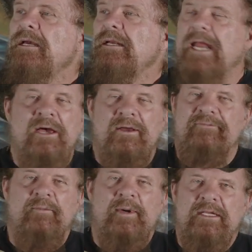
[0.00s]
Now
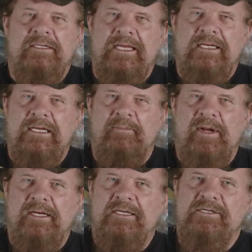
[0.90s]
everybody will take a taped
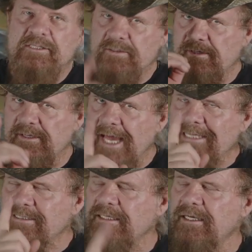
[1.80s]
audition. So
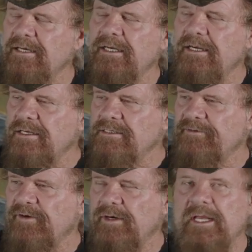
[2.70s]
that's a good news
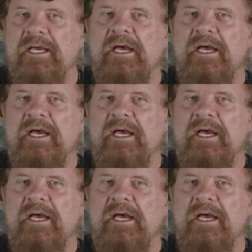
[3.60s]
for you